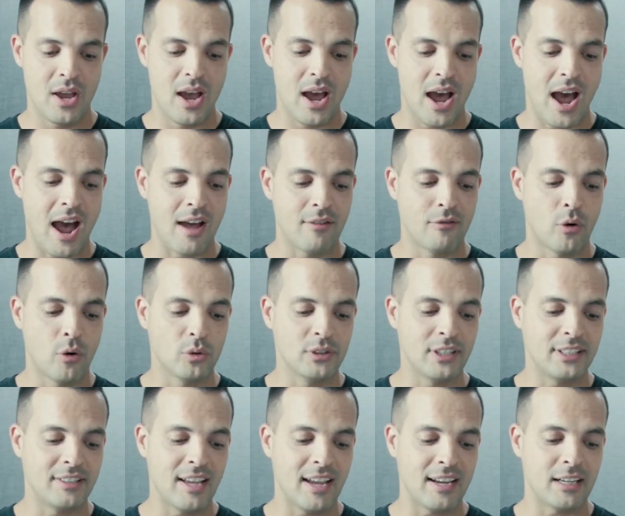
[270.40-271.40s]
I've
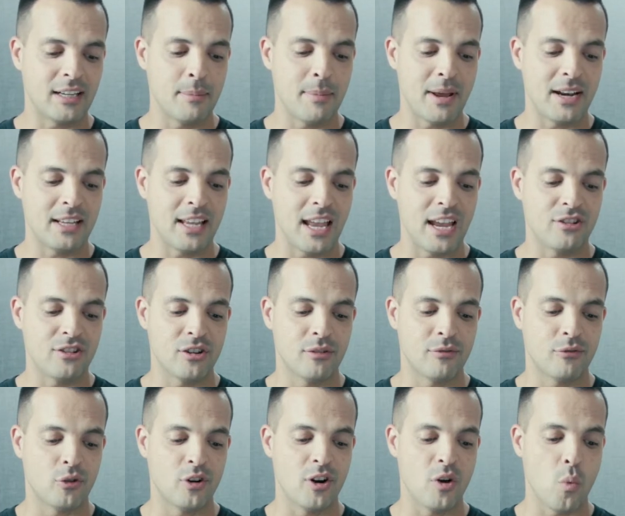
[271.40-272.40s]
only taken the medication
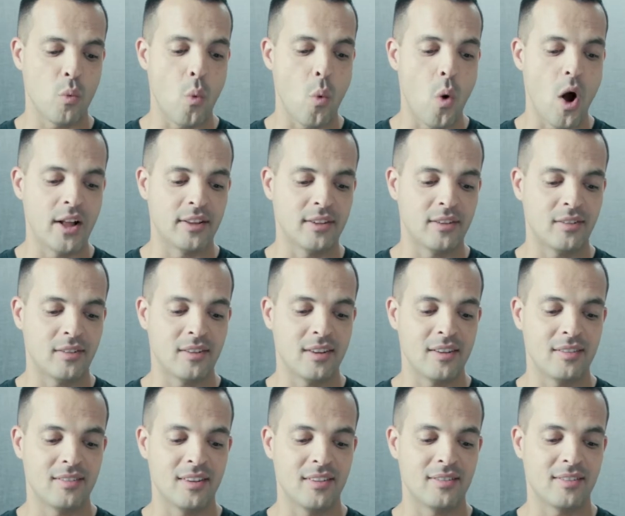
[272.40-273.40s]
for it once
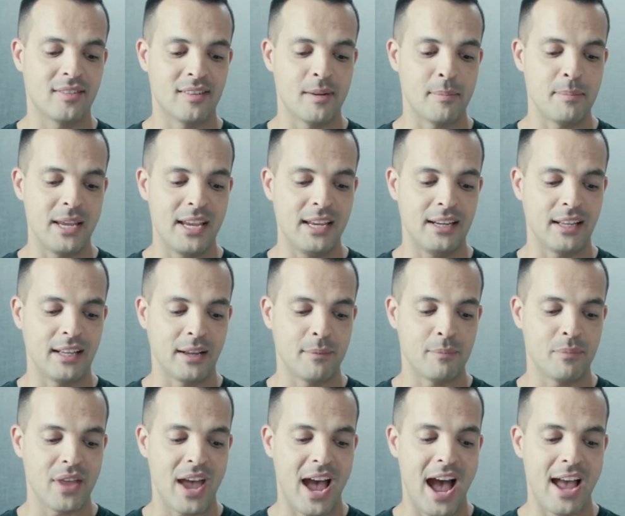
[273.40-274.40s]
since the meeting."
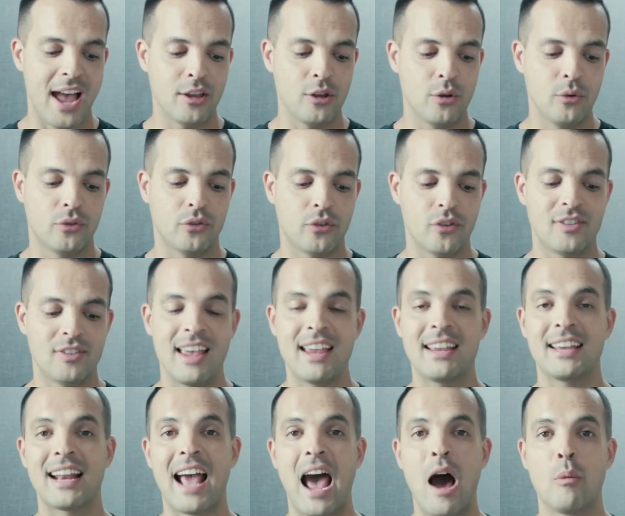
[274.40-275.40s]
I used to
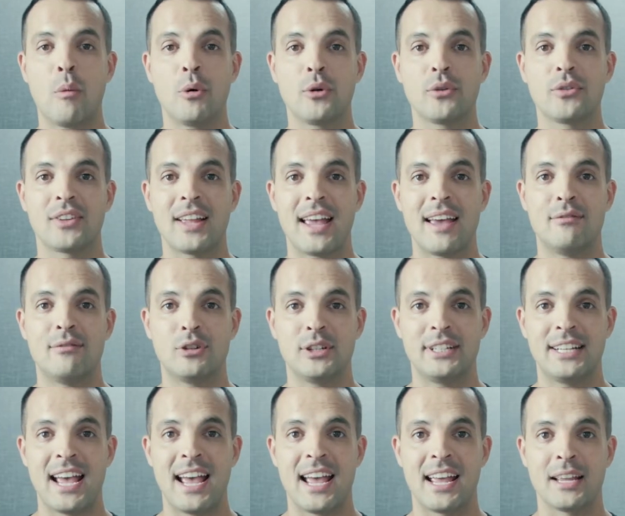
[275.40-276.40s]
take it almost every
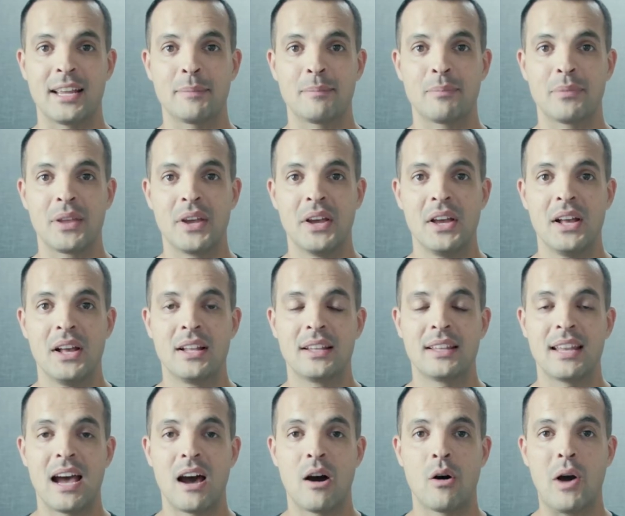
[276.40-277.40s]
day.
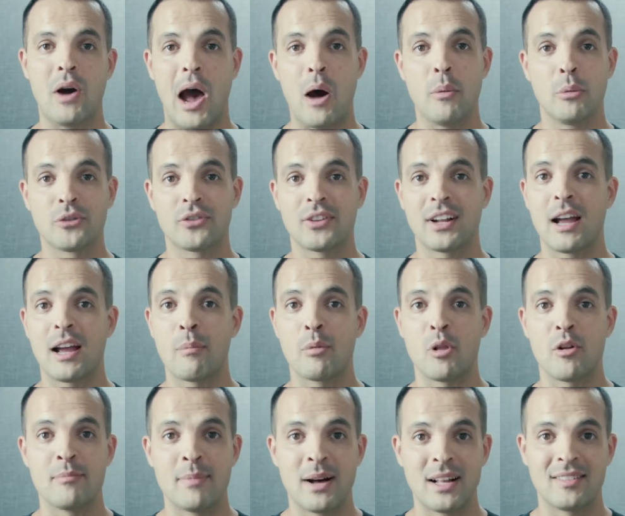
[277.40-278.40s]
Now, almost a couple
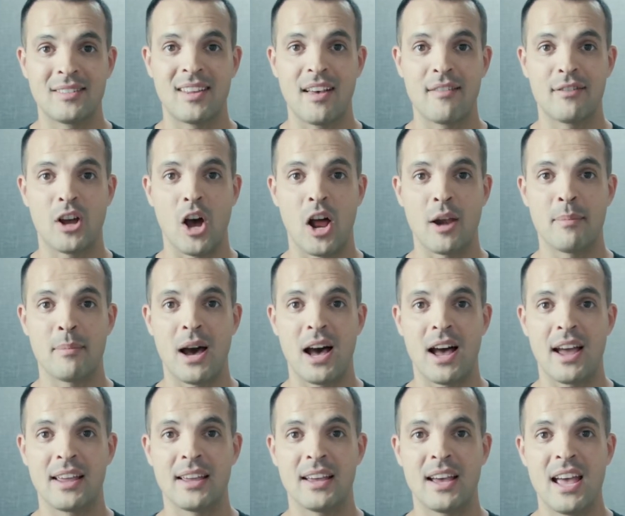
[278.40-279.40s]
of months have gone
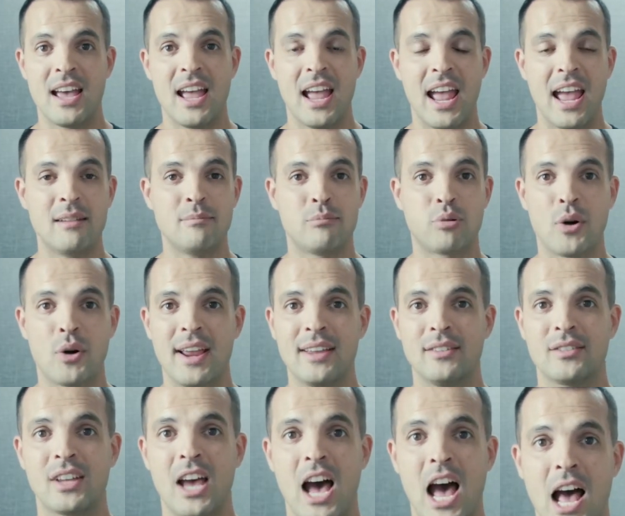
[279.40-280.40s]
by, and
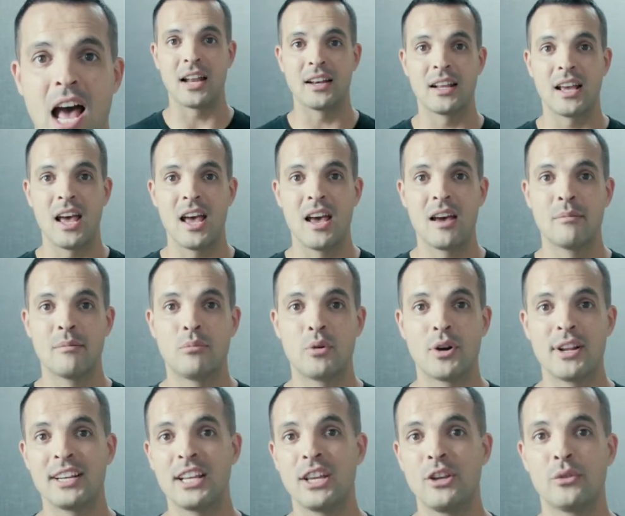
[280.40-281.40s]
praise God,
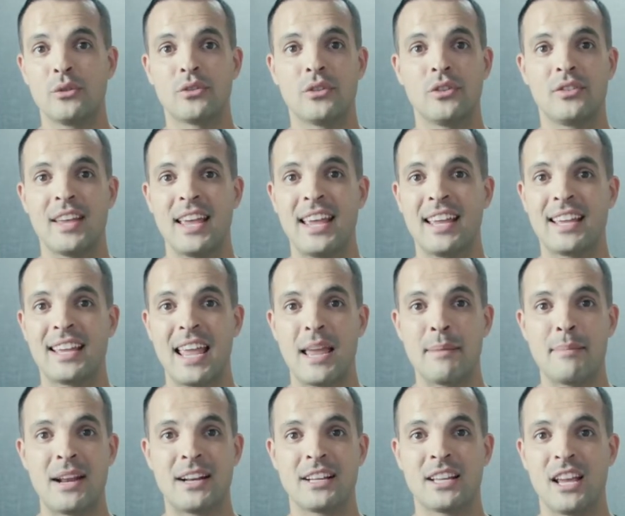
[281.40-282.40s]
Brittany used to take a
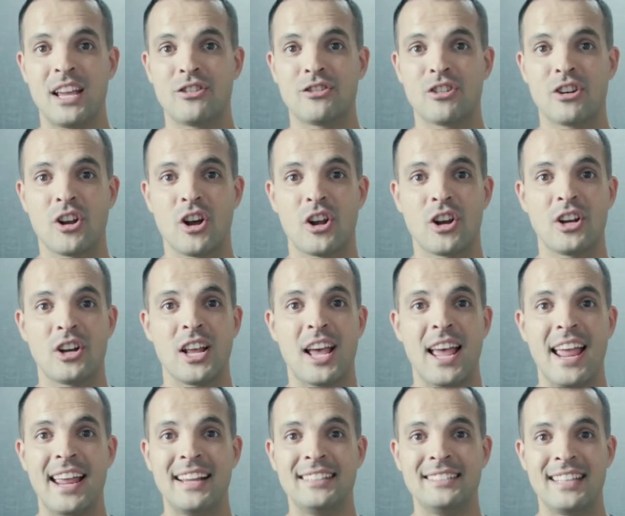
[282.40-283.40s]
medication on
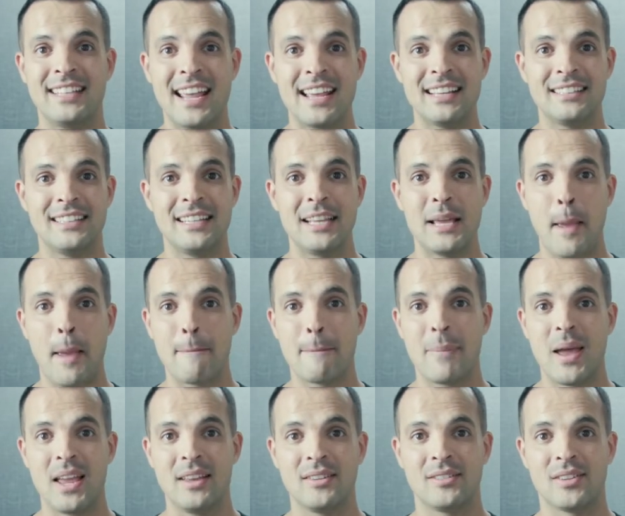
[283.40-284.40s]
a daily
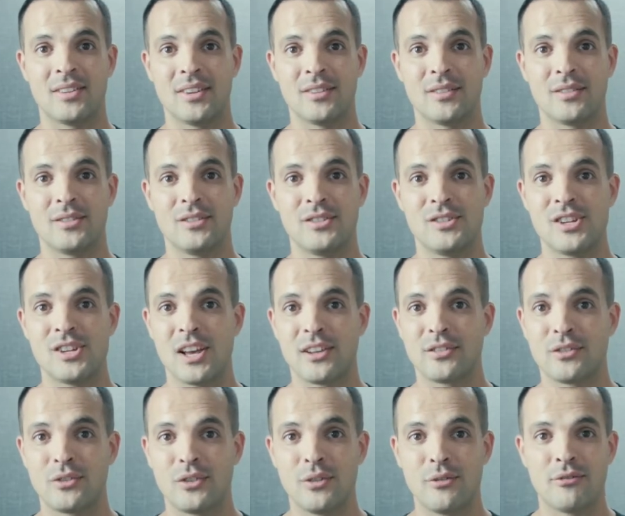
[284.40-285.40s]
basis
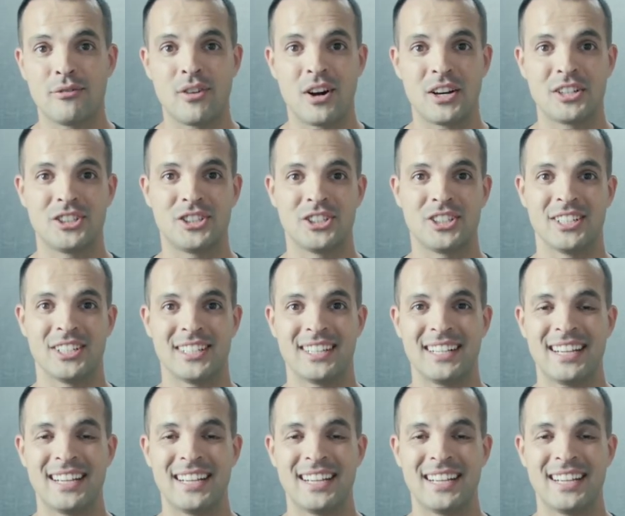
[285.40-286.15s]
just to function.